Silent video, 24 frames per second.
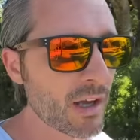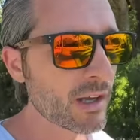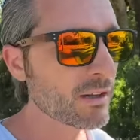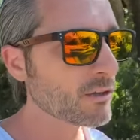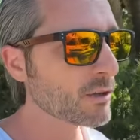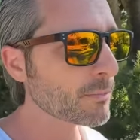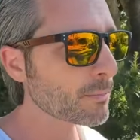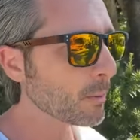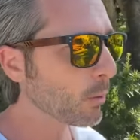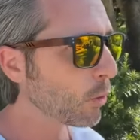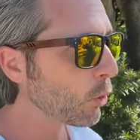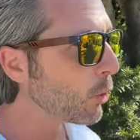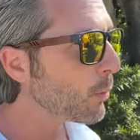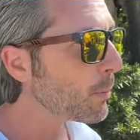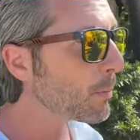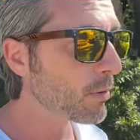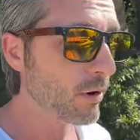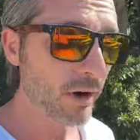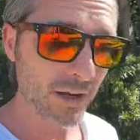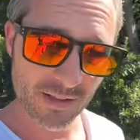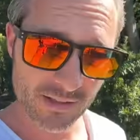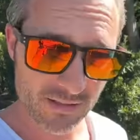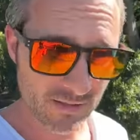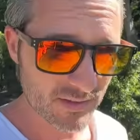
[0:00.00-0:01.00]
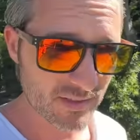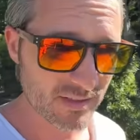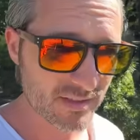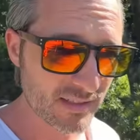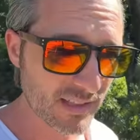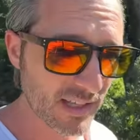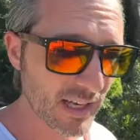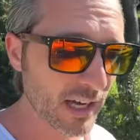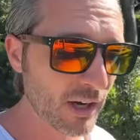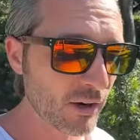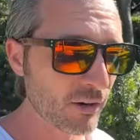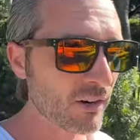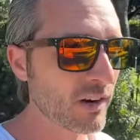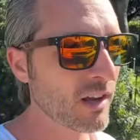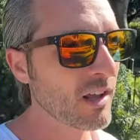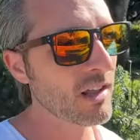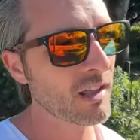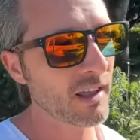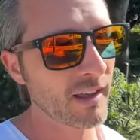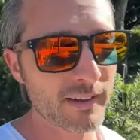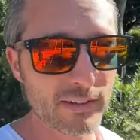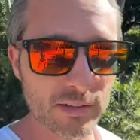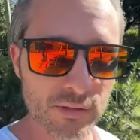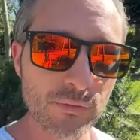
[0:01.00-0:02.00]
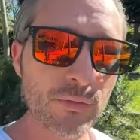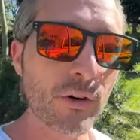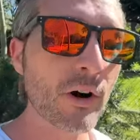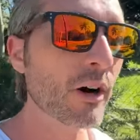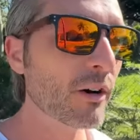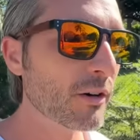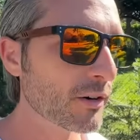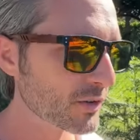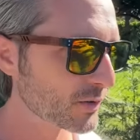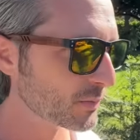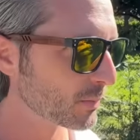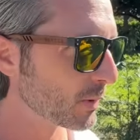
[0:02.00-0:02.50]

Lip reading: to pull prices down as far as